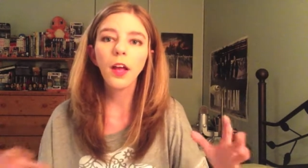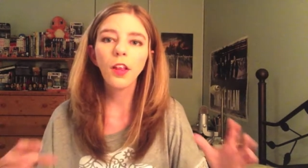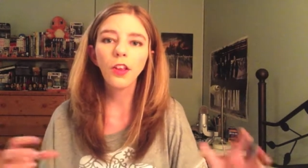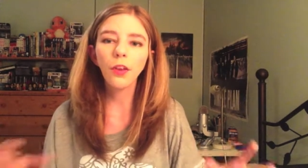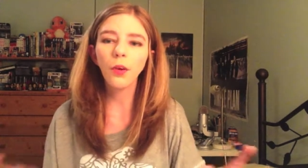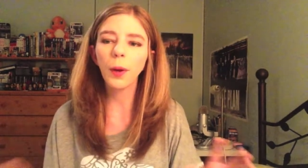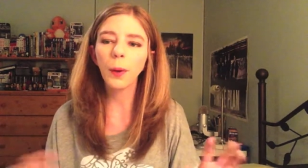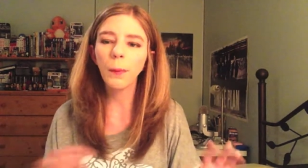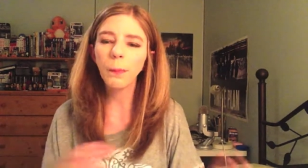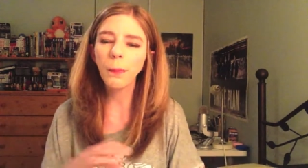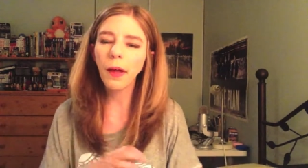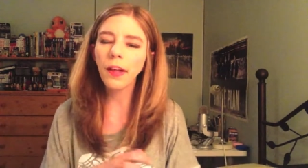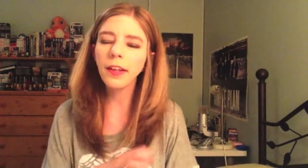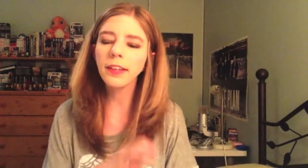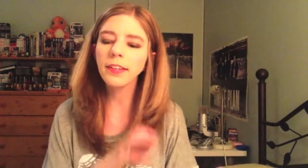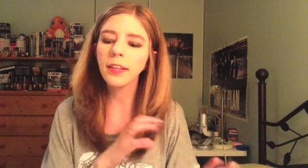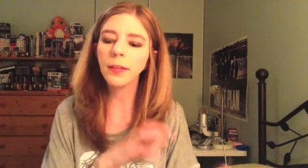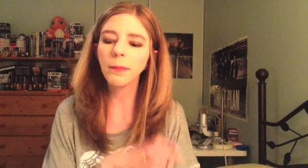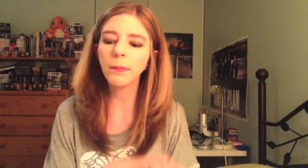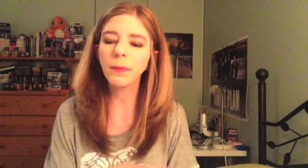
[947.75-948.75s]
Sorry, it'll
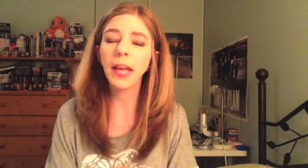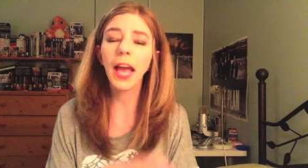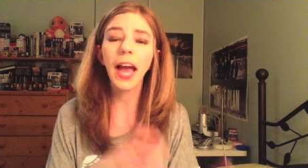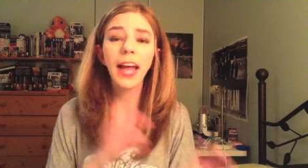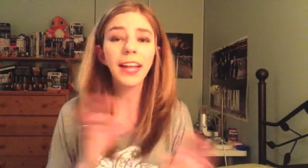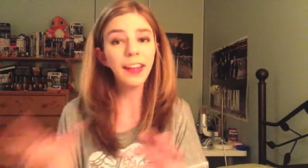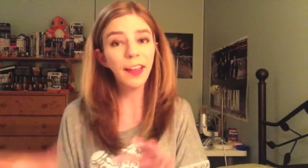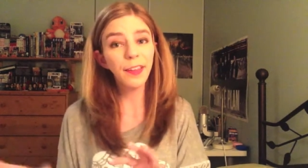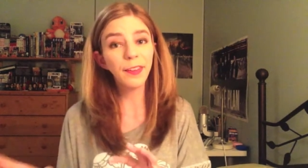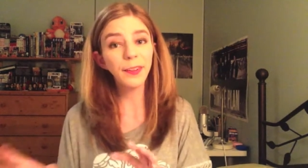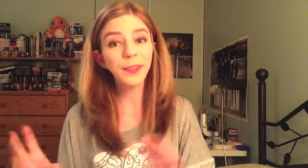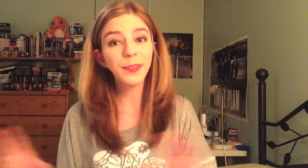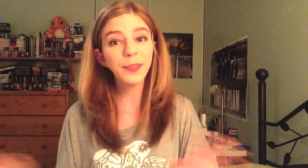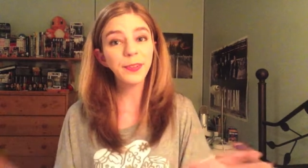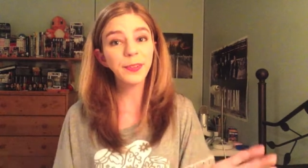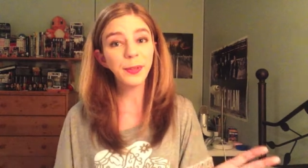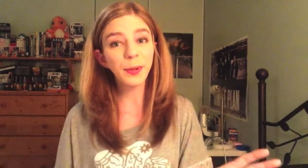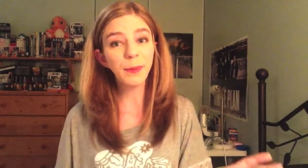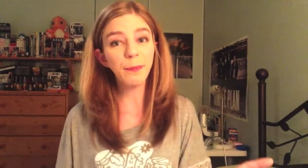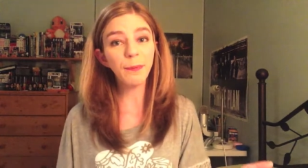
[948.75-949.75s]
probably just be another
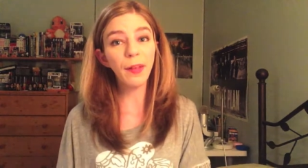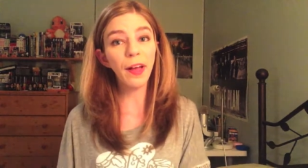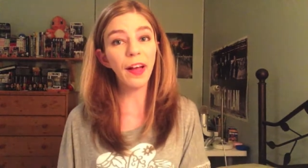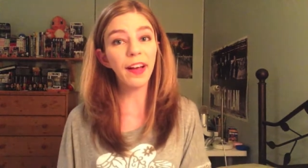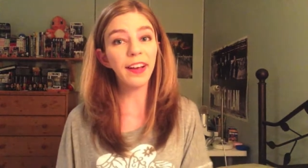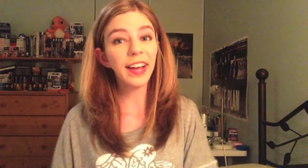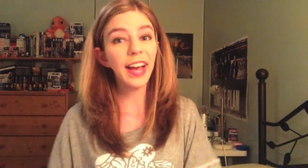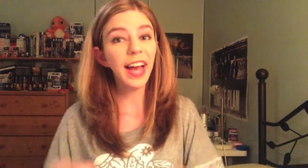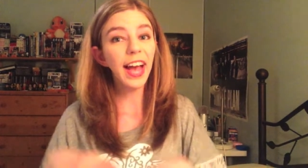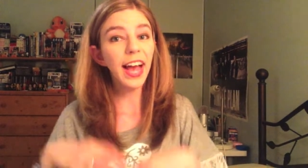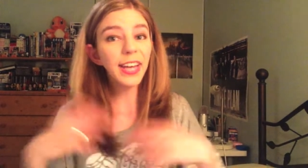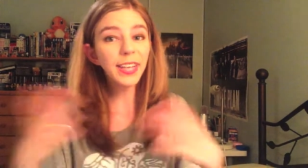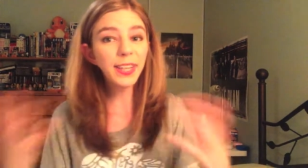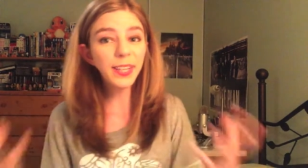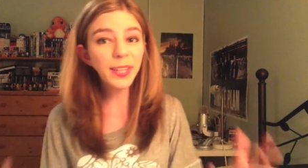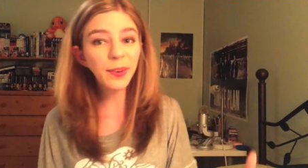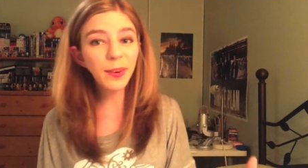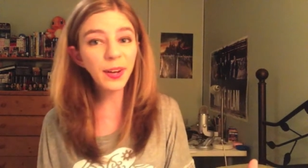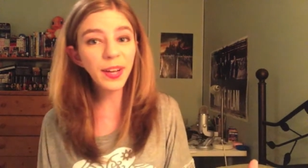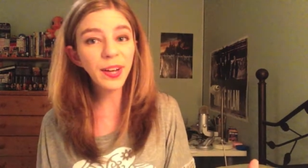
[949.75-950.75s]
Nerd Block. I
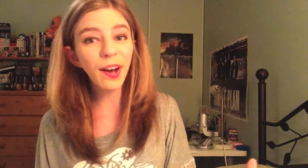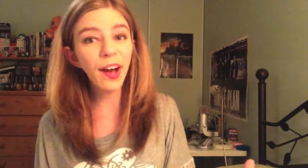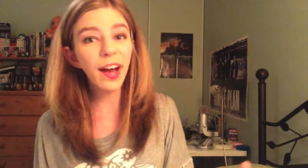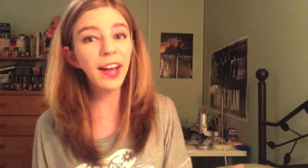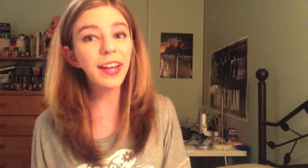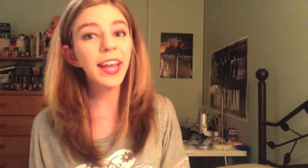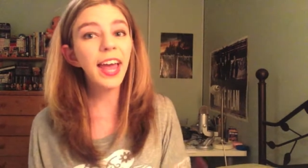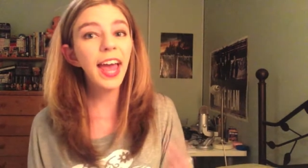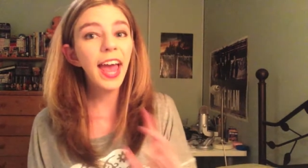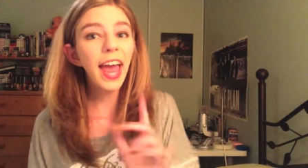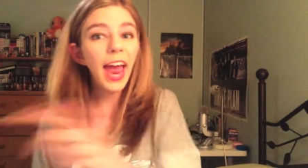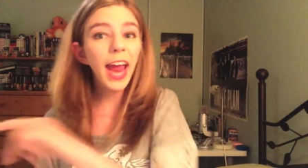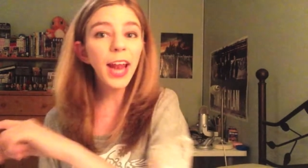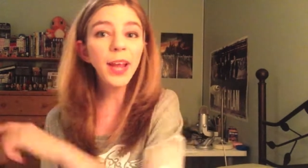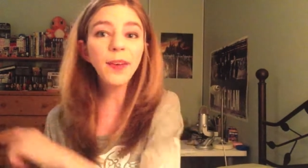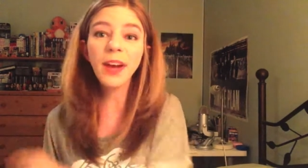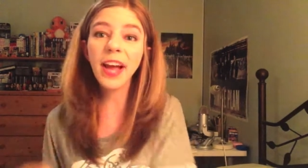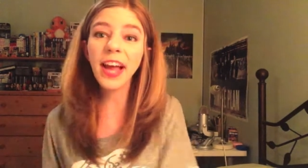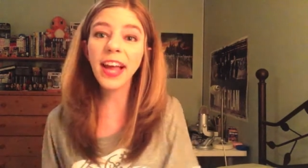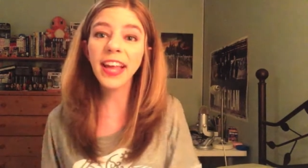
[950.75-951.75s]
keep going on.
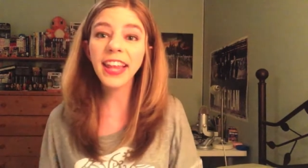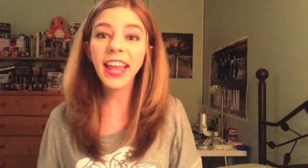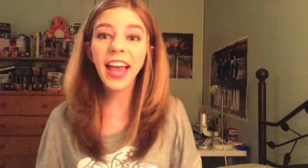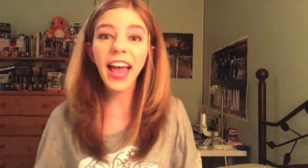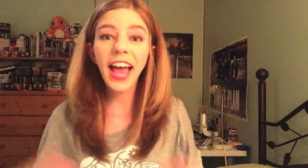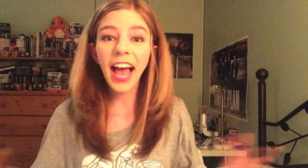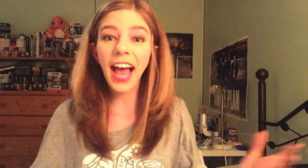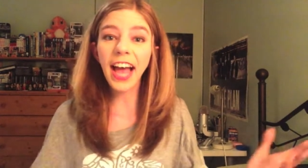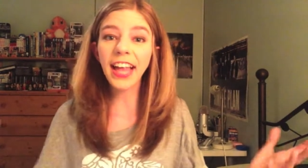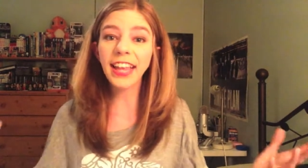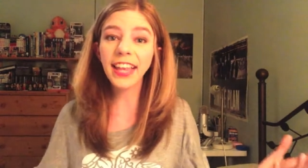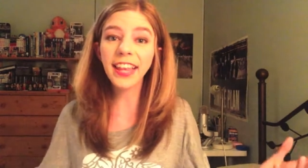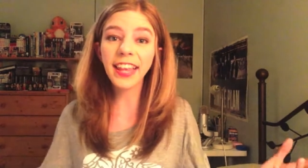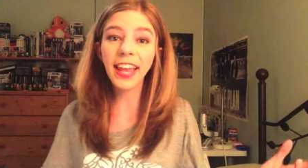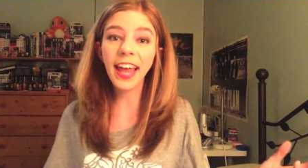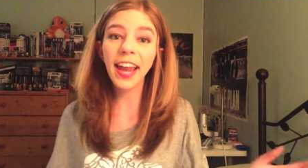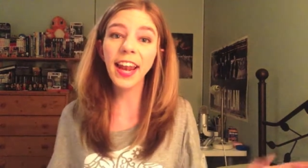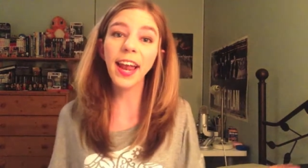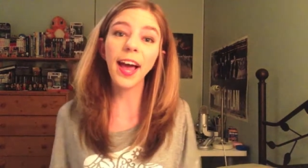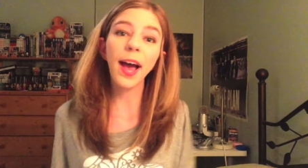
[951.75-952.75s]
Anyways, as I
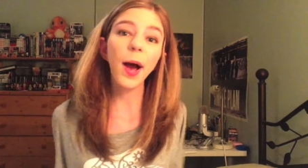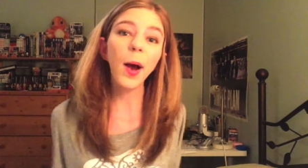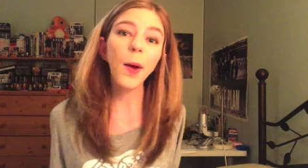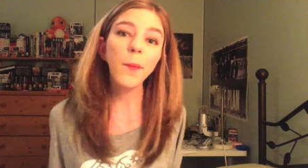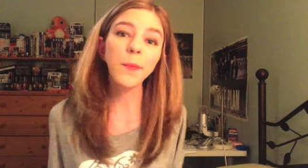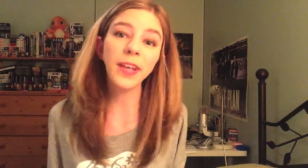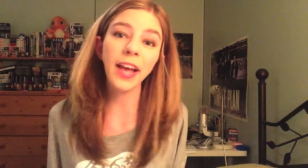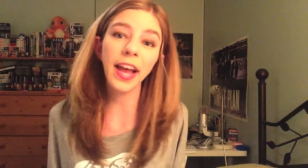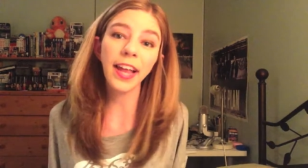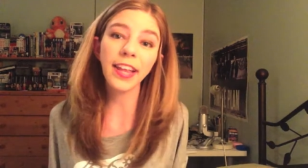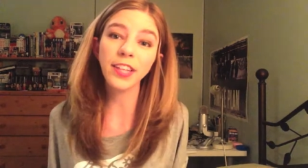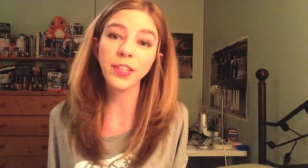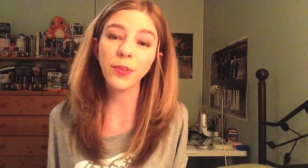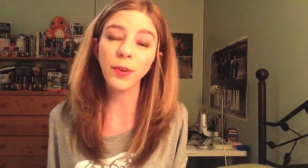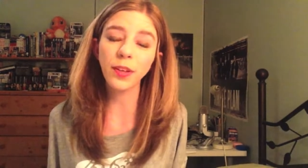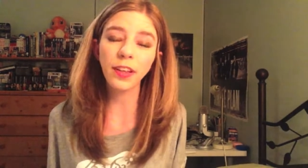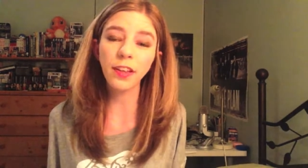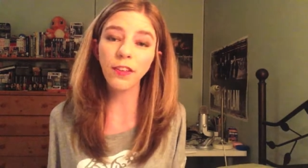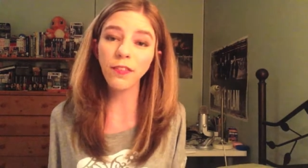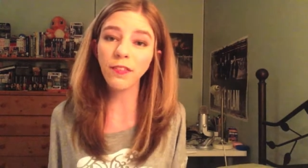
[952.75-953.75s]
said, I hope you guys
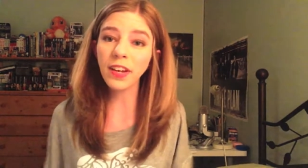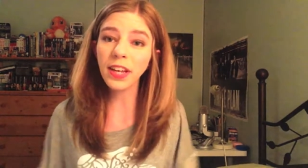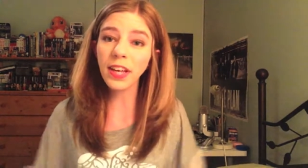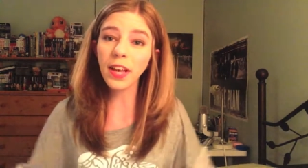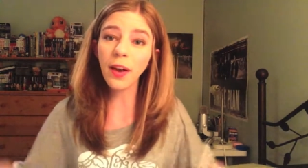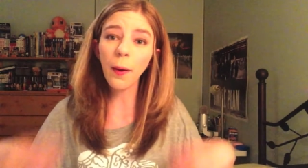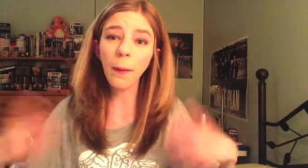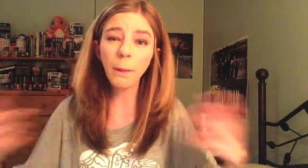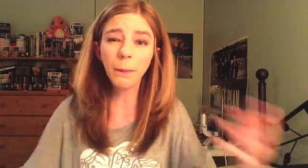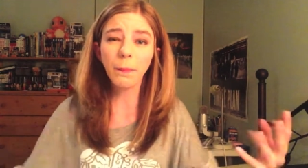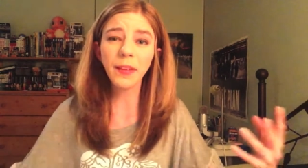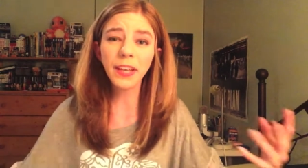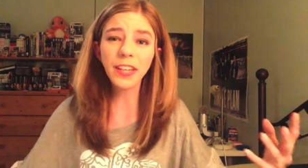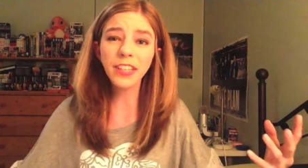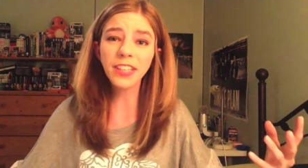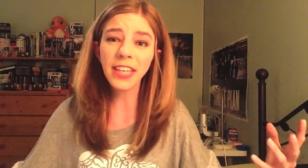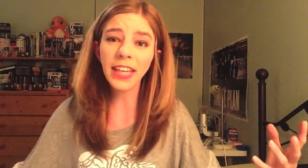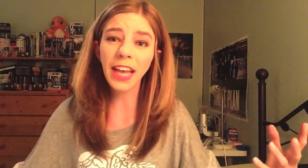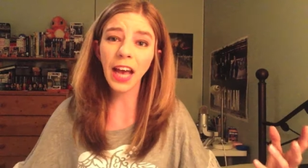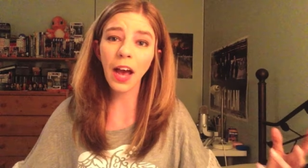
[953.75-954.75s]
enjoyed this video, and please
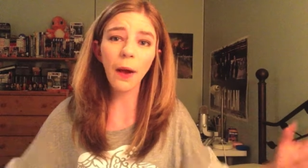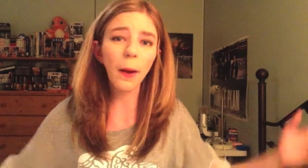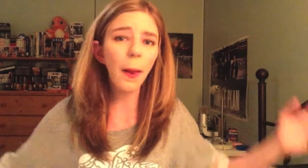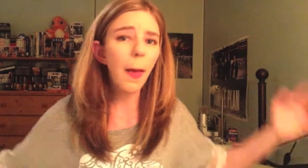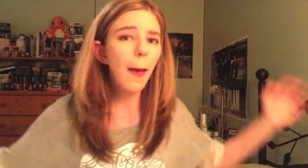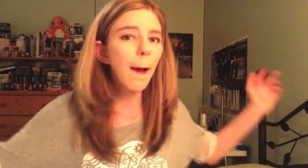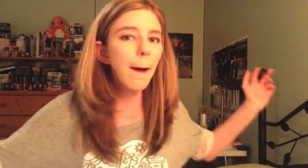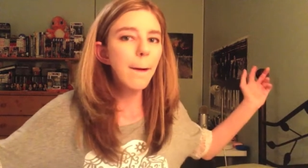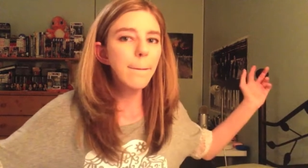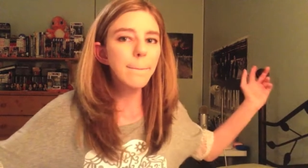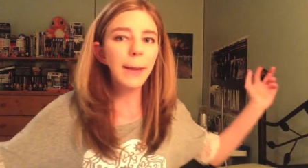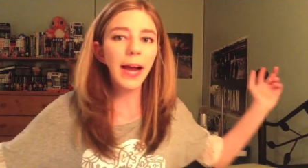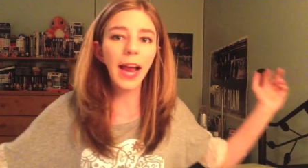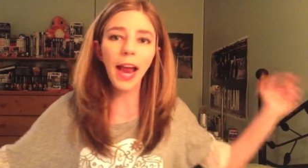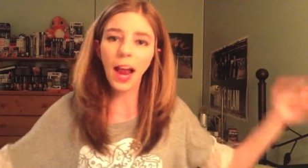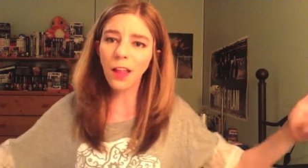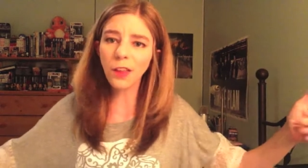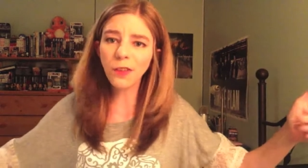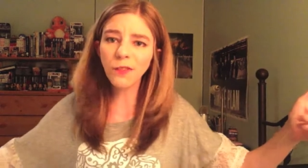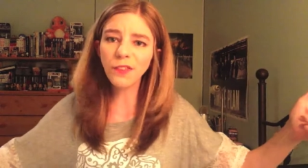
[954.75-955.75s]
check out my
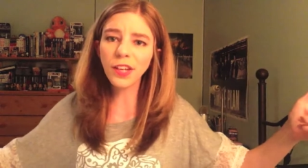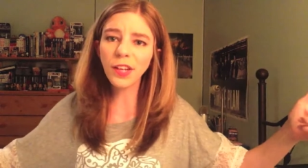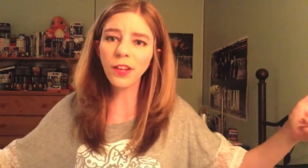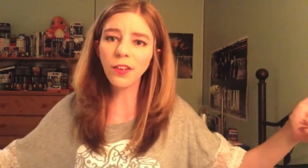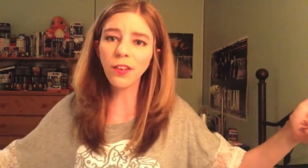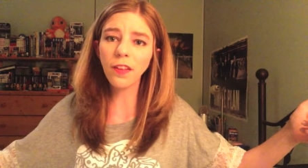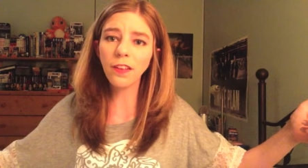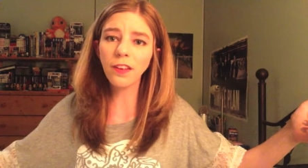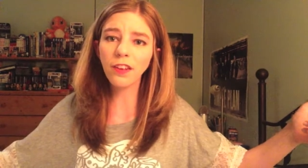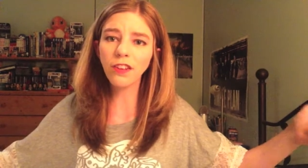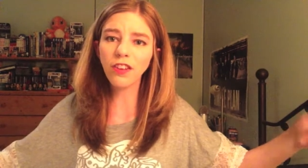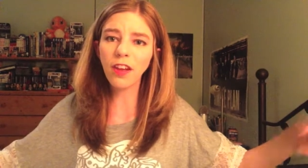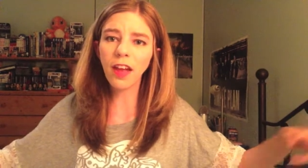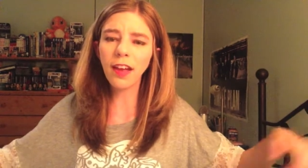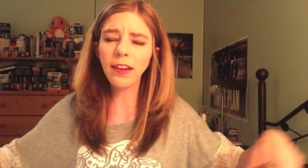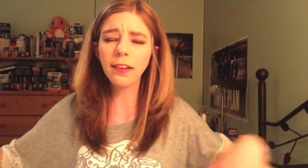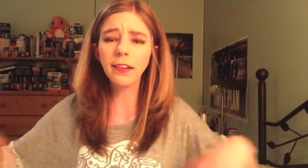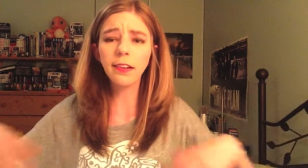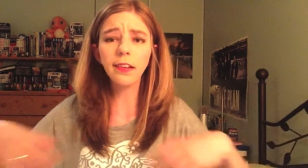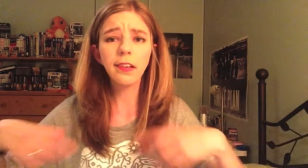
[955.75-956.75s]
other videos on this
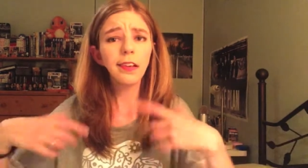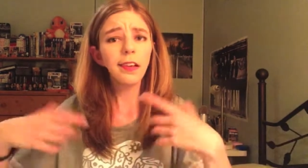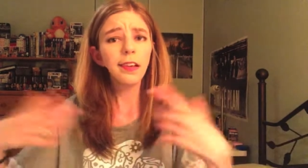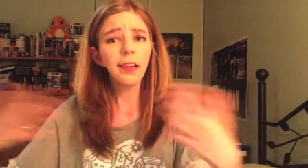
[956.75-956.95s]
channel,